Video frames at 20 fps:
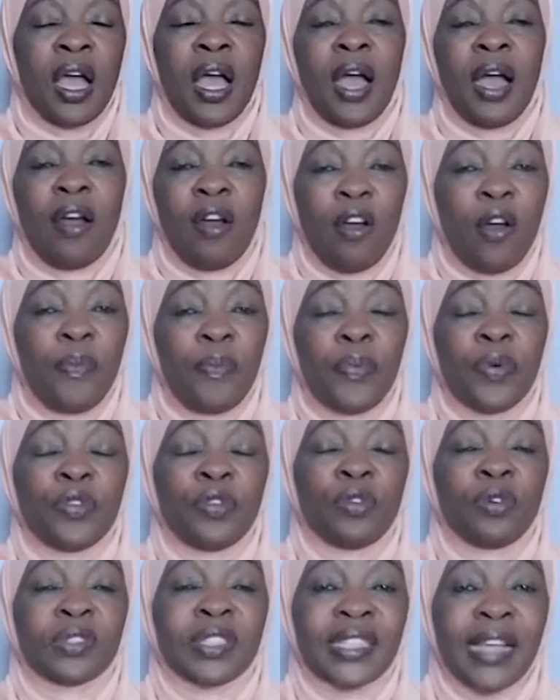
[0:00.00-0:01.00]
I hope
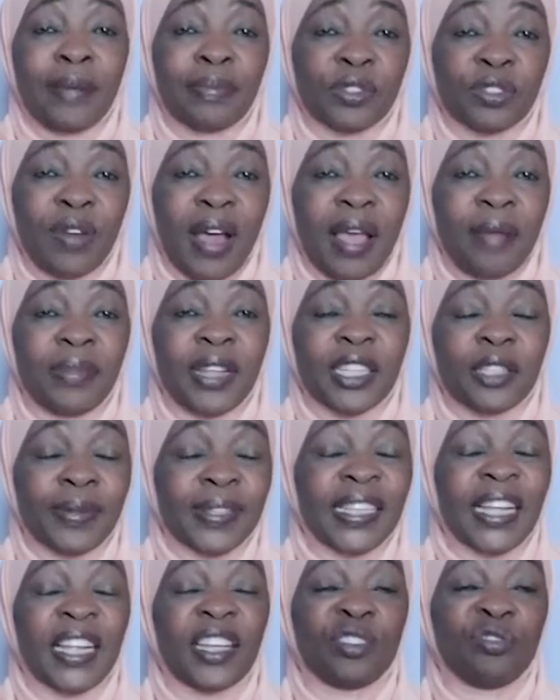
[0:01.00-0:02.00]
you subscribe,
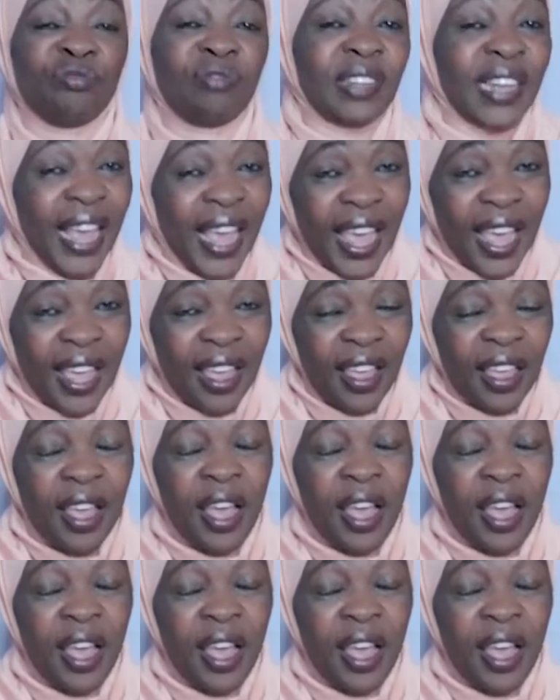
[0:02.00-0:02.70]
especially today.